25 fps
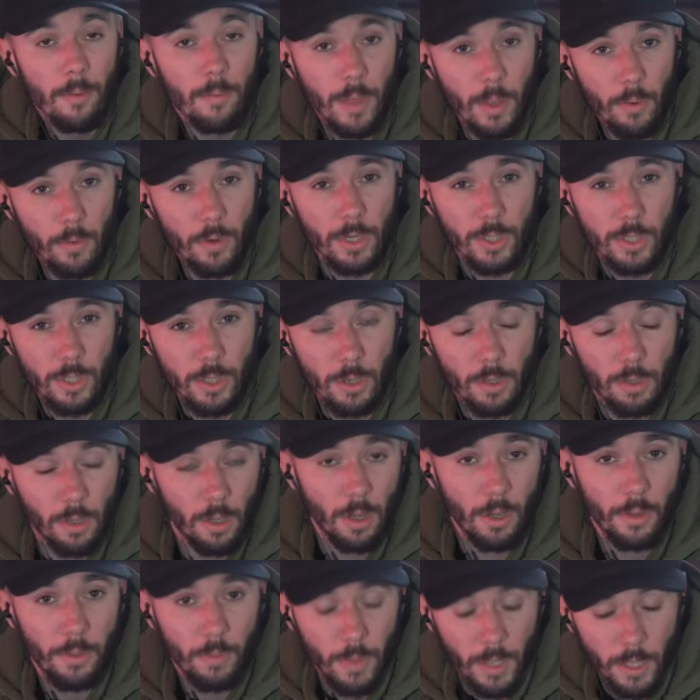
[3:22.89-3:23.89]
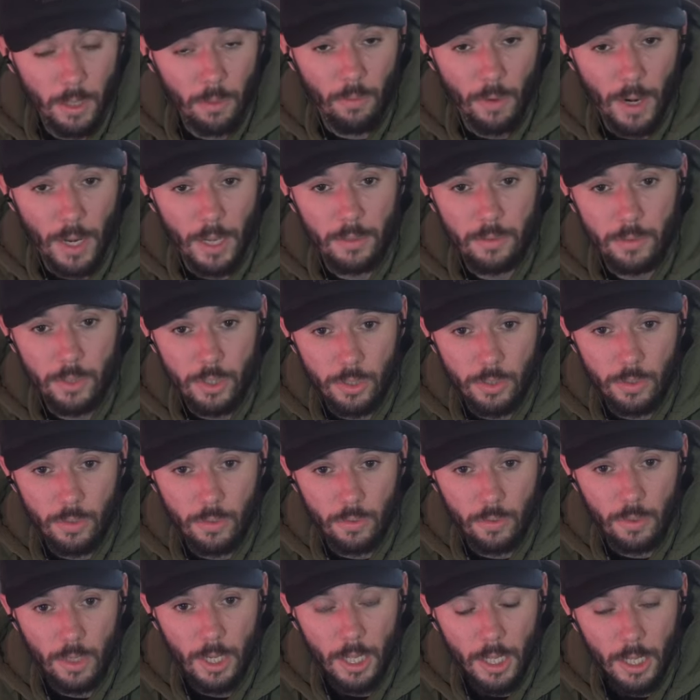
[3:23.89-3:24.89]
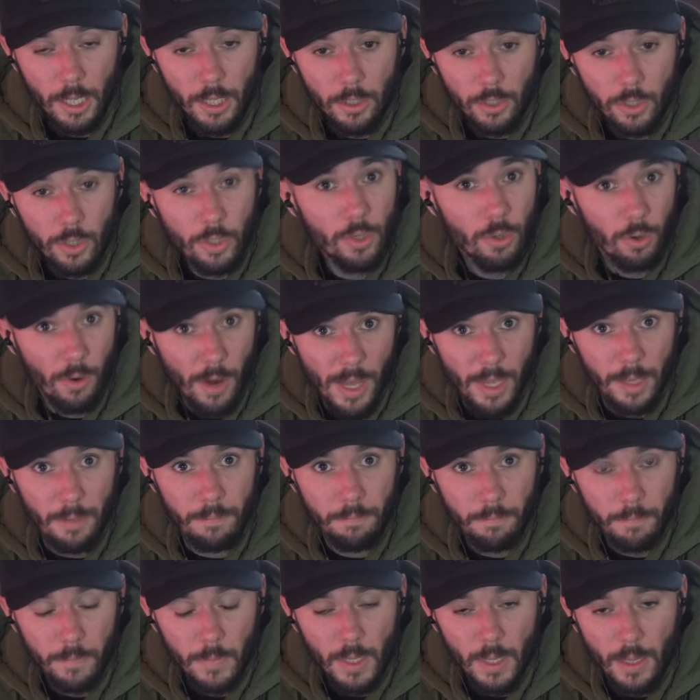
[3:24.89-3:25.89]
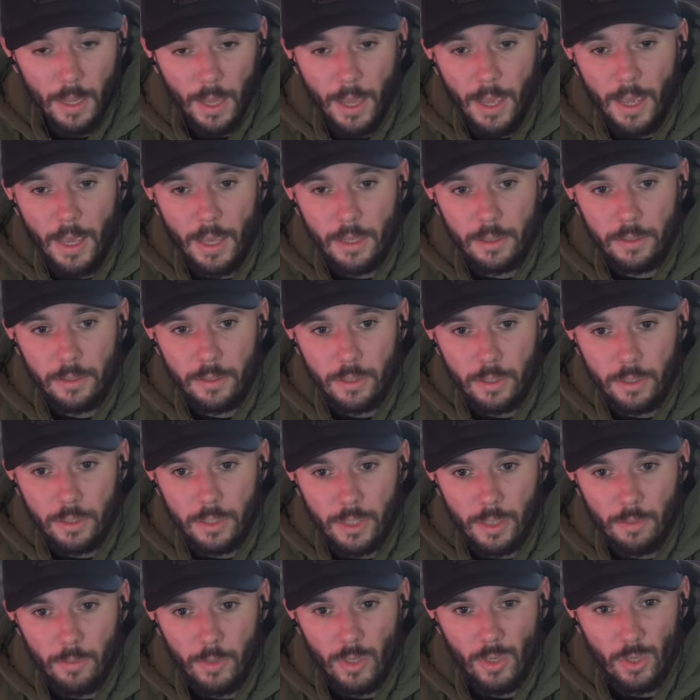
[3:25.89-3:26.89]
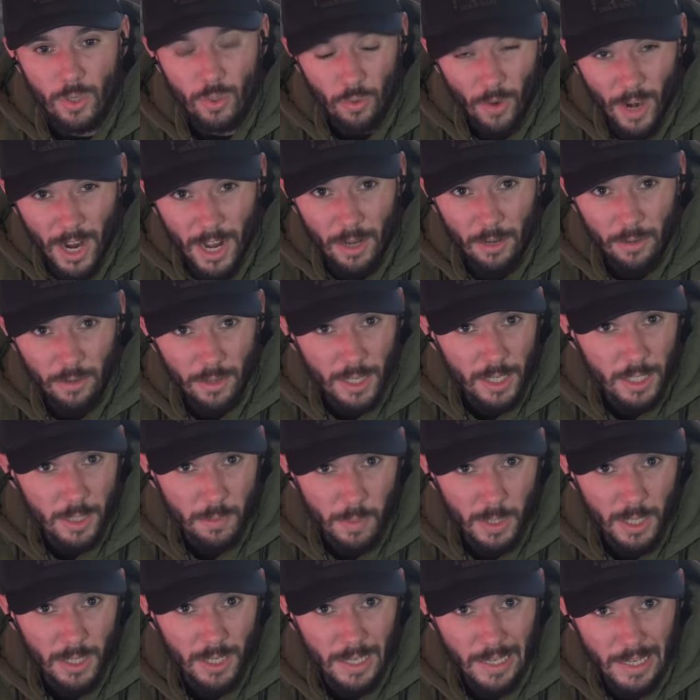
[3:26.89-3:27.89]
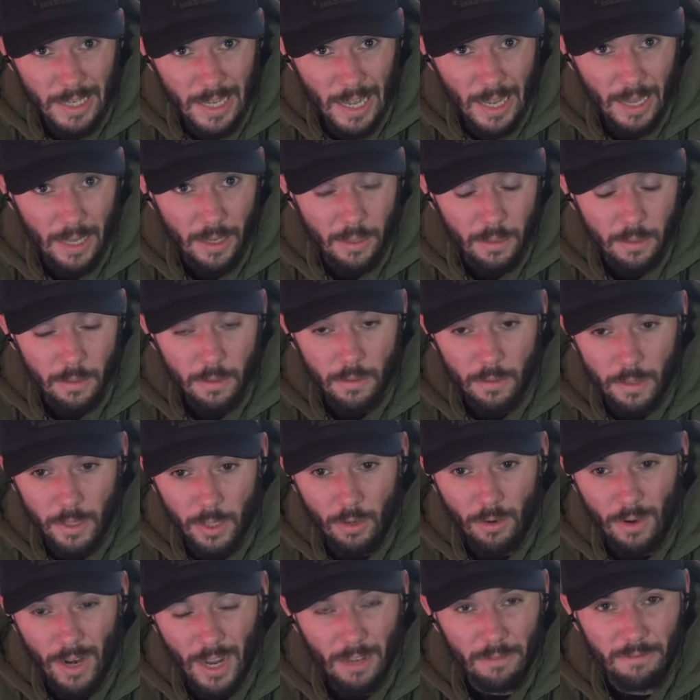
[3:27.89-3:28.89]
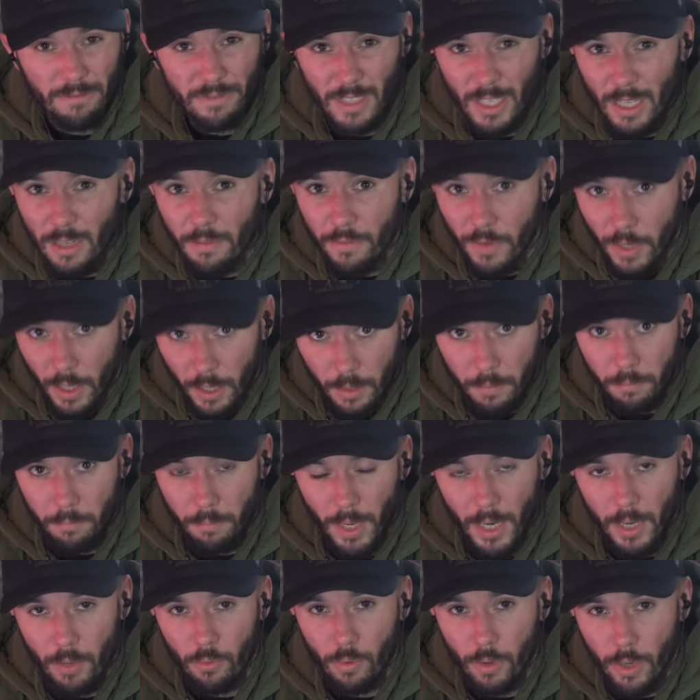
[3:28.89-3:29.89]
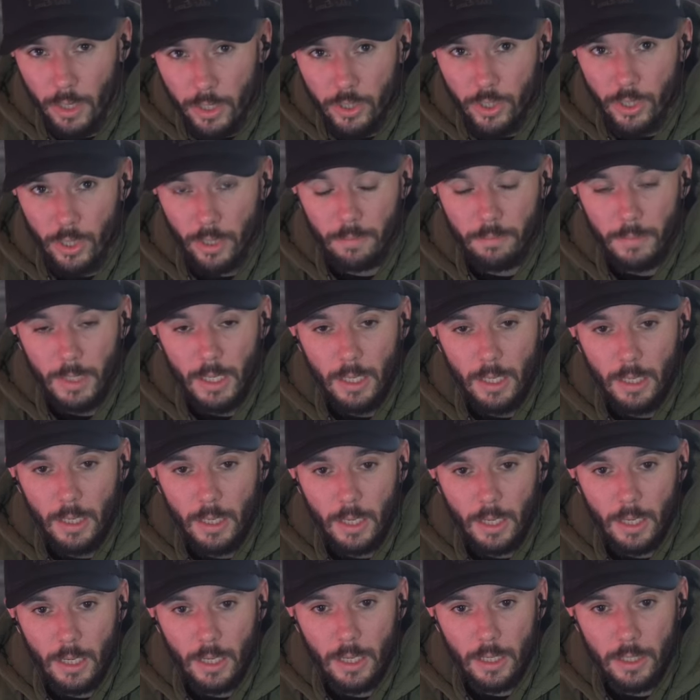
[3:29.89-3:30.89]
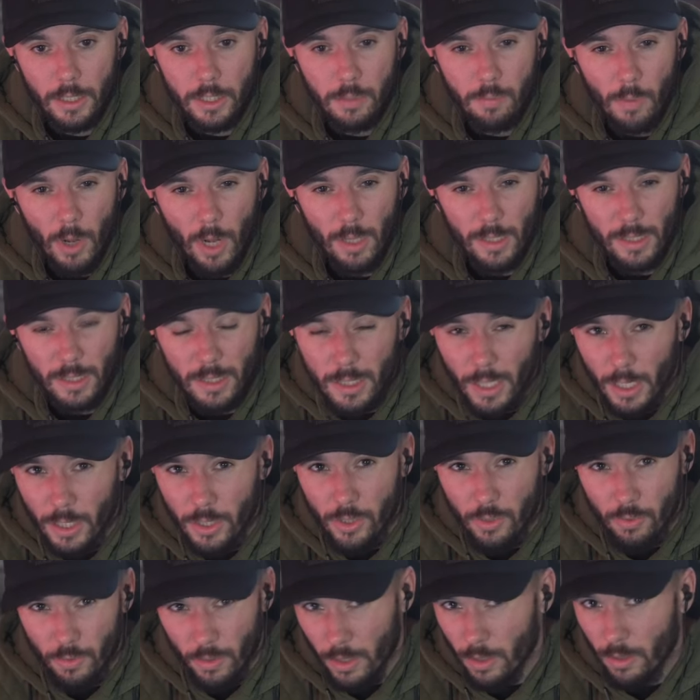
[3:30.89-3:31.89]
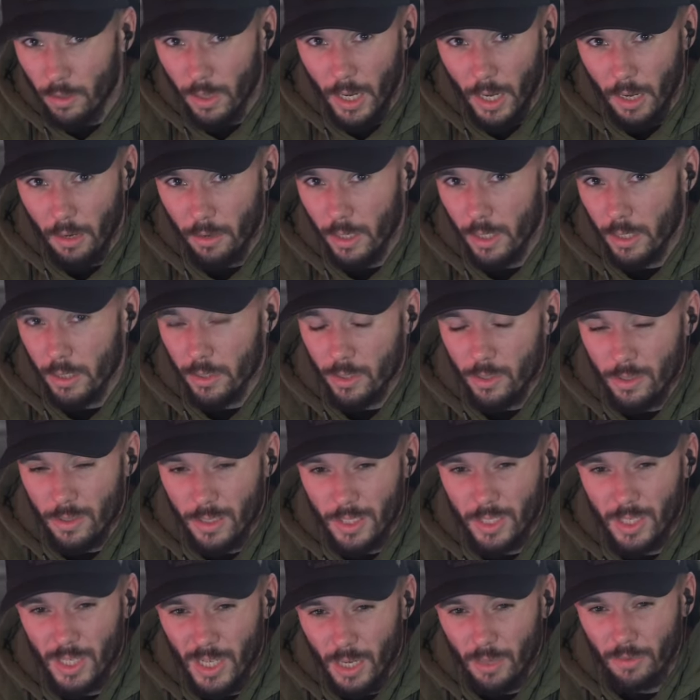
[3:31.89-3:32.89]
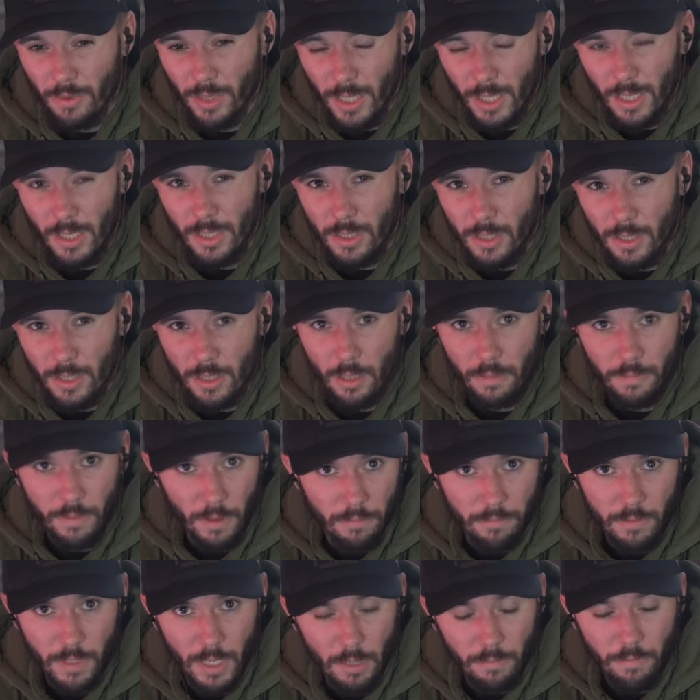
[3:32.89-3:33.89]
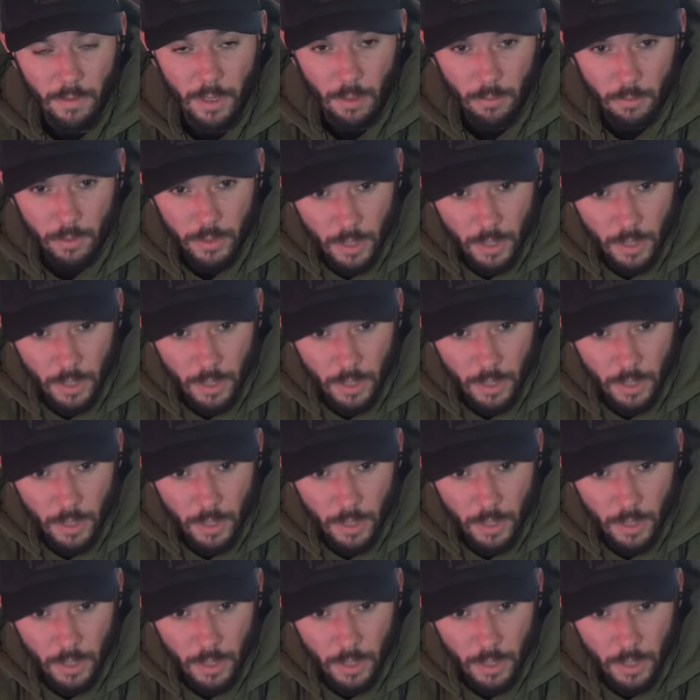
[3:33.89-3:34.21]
Then we're going to circle all the way around to Ukraine and some of the ground that's been gained near Avdiivka by Russia, a small industrial area to the southeast of Avdiivka.